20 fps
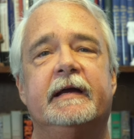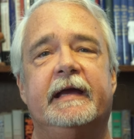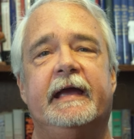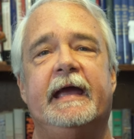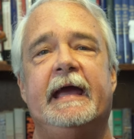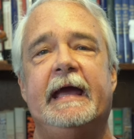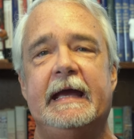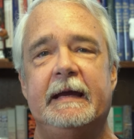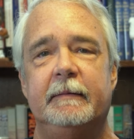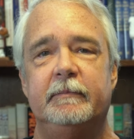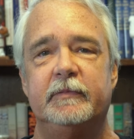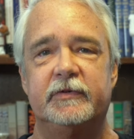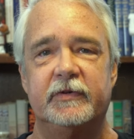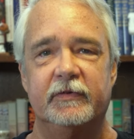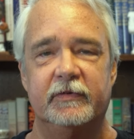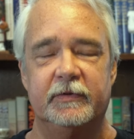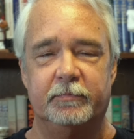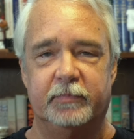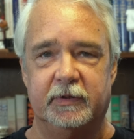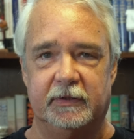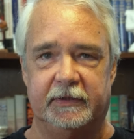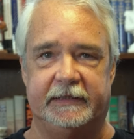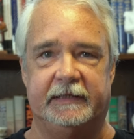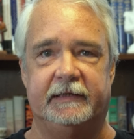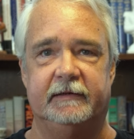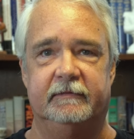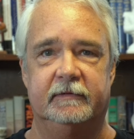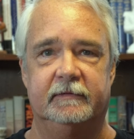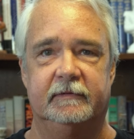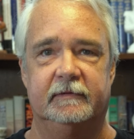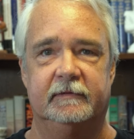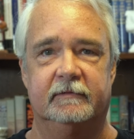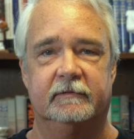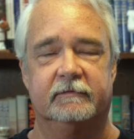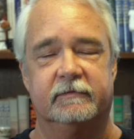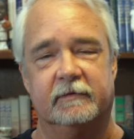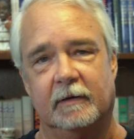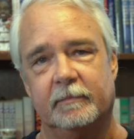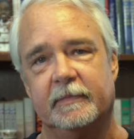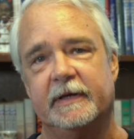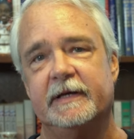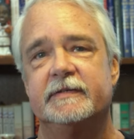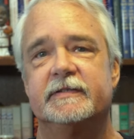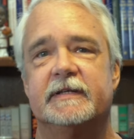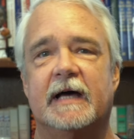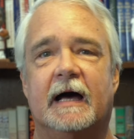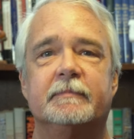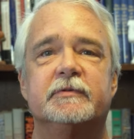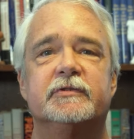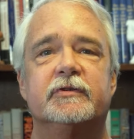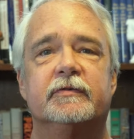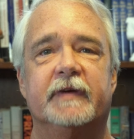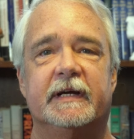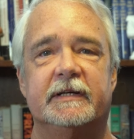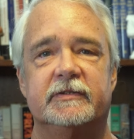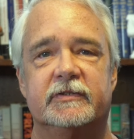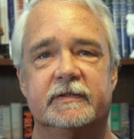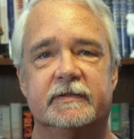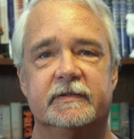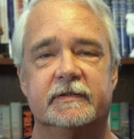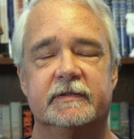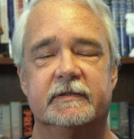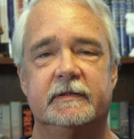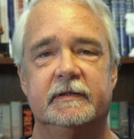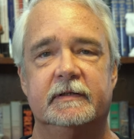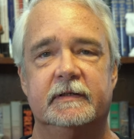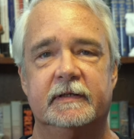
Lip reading: came to believe from his observations,